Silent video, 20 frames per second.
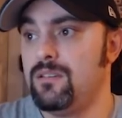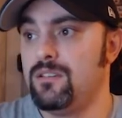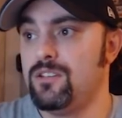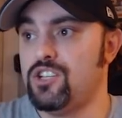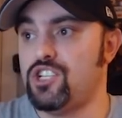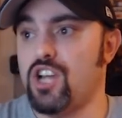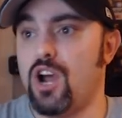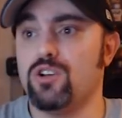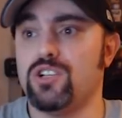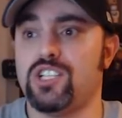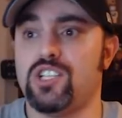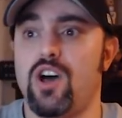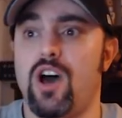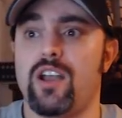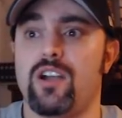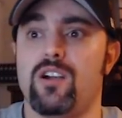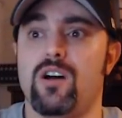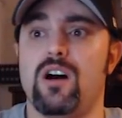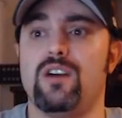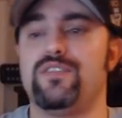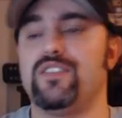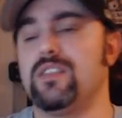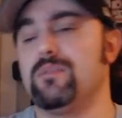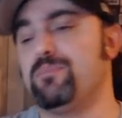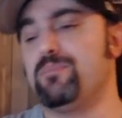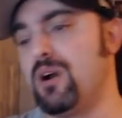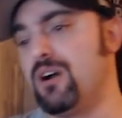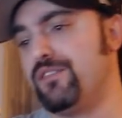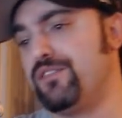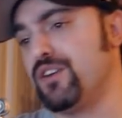Show started off in the
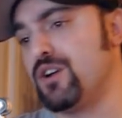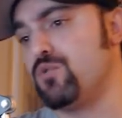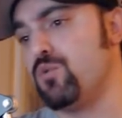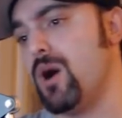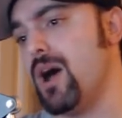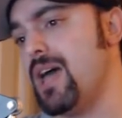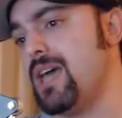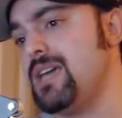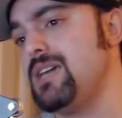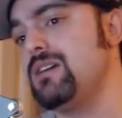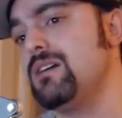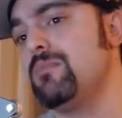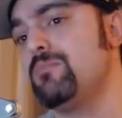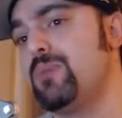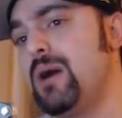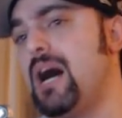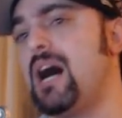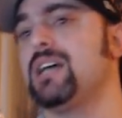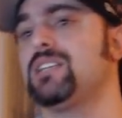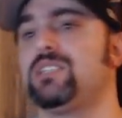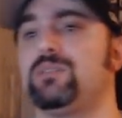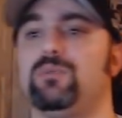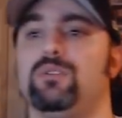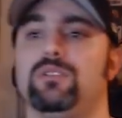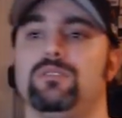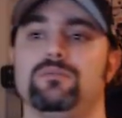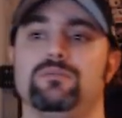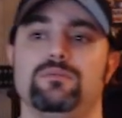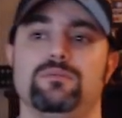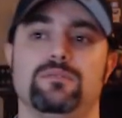perfect way
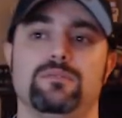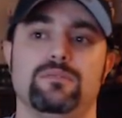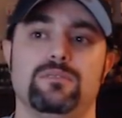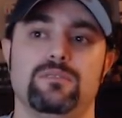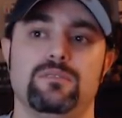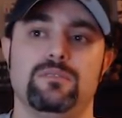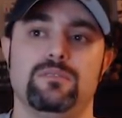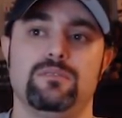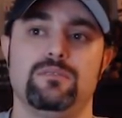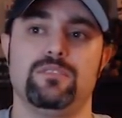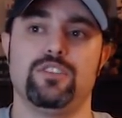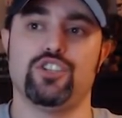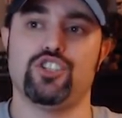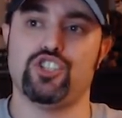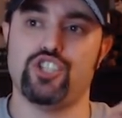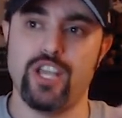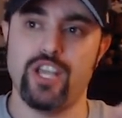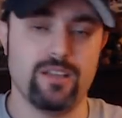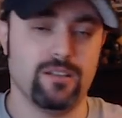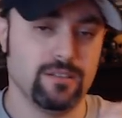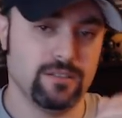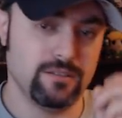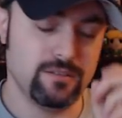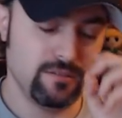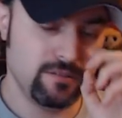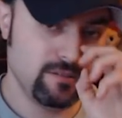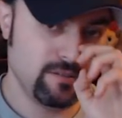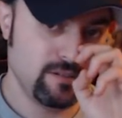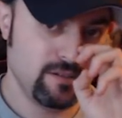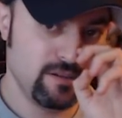possible. The Shield
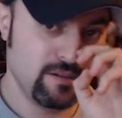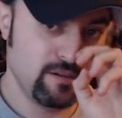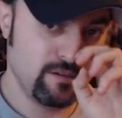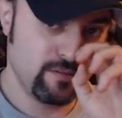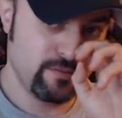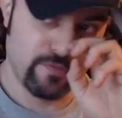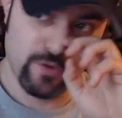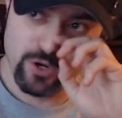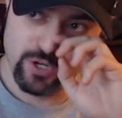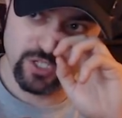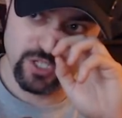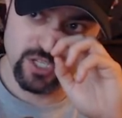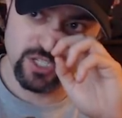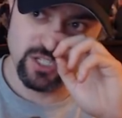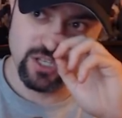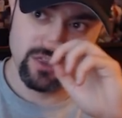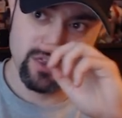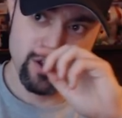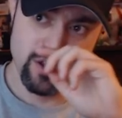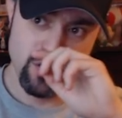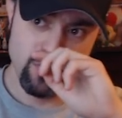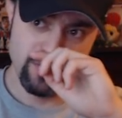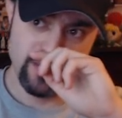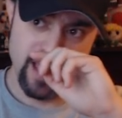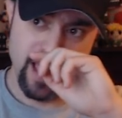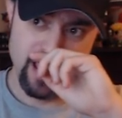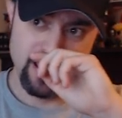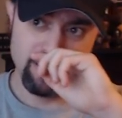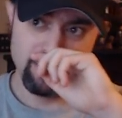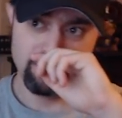versus The New
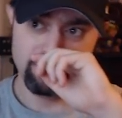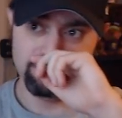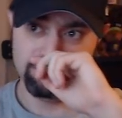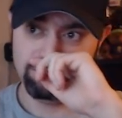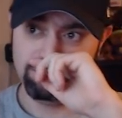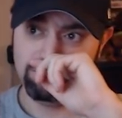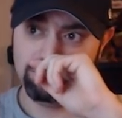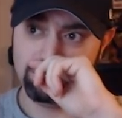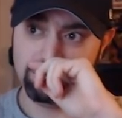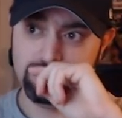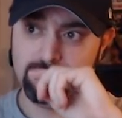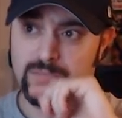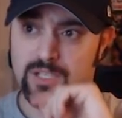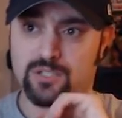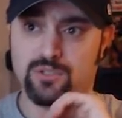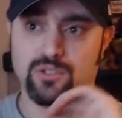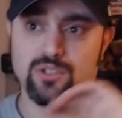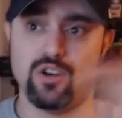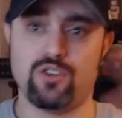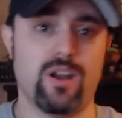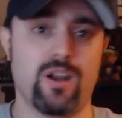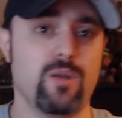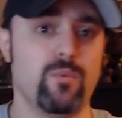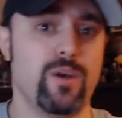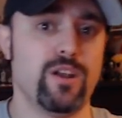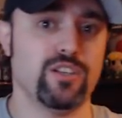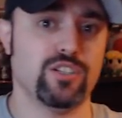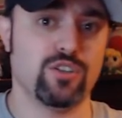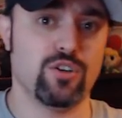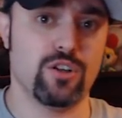Day. This was a great
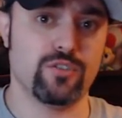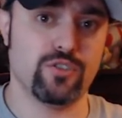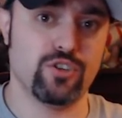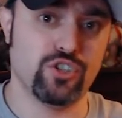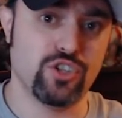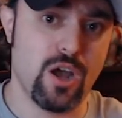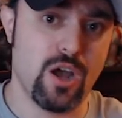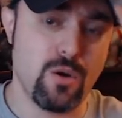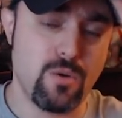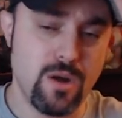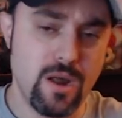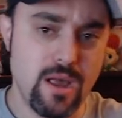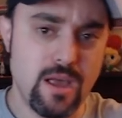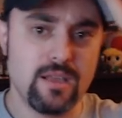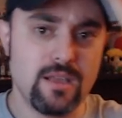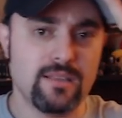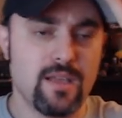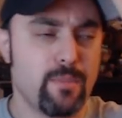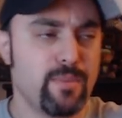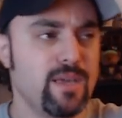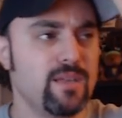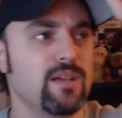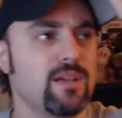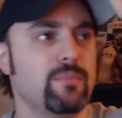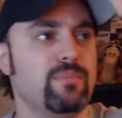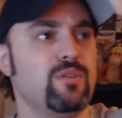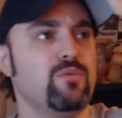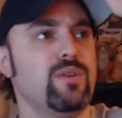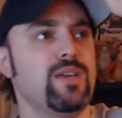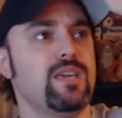way to start the show.
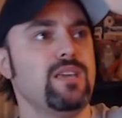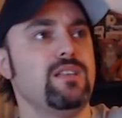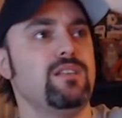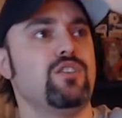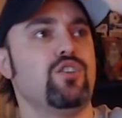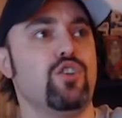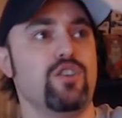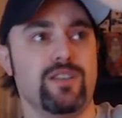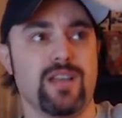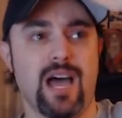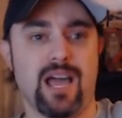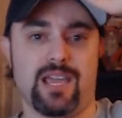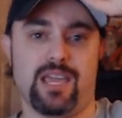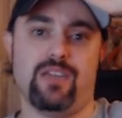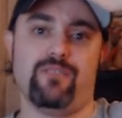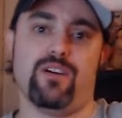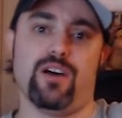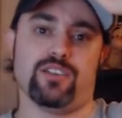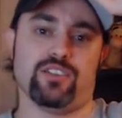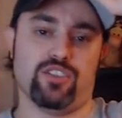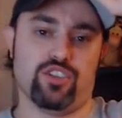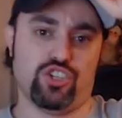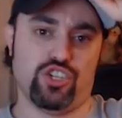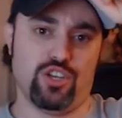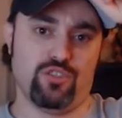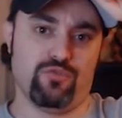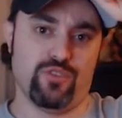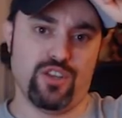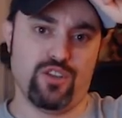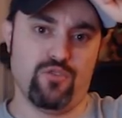WWE could not give us the
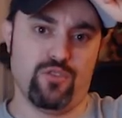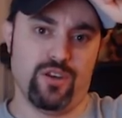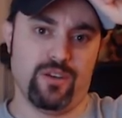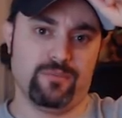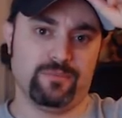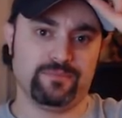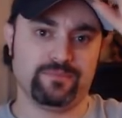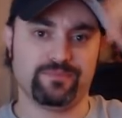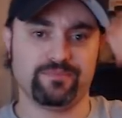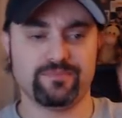Shield reunion